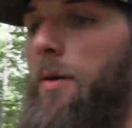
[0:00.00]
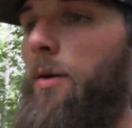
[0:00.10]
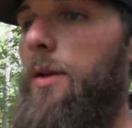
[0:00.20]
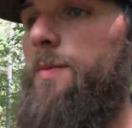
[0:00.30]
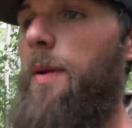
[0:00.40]

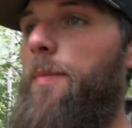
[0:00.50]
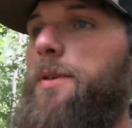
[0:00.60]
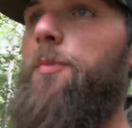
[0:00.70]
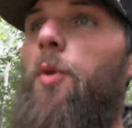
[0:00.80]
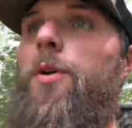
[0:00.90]
at least be able to put
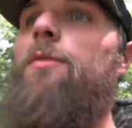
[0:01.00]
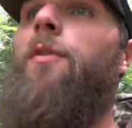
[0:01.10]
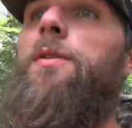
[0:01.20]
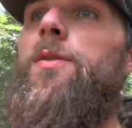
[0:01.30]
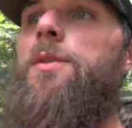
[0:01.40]
some pork in the
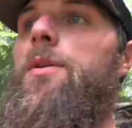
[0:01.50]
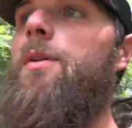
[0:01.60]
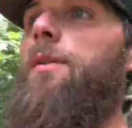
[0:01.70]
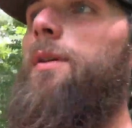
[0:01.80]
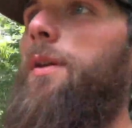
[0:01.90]
freezer this year, I
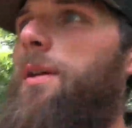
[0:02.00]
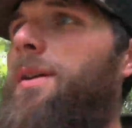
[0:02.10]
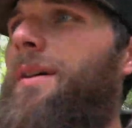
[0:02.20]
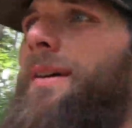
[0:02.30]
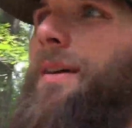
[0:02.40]
think.
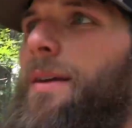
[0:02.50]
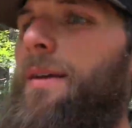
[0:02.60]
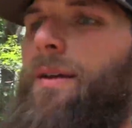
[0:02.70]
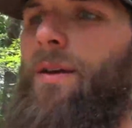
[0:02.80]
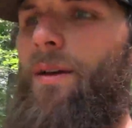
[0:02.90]

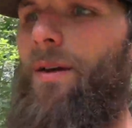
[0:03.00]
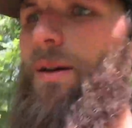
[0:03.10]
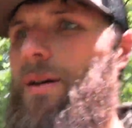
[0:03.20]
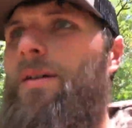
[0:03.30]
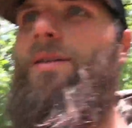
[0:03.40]

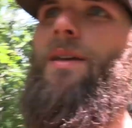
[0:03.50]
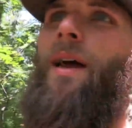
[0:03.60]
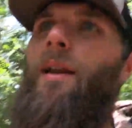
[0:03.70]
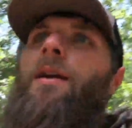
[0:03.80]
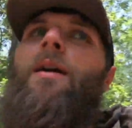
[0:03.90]
Let's get
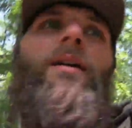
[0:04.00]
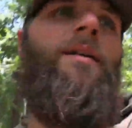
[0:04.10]
out of here.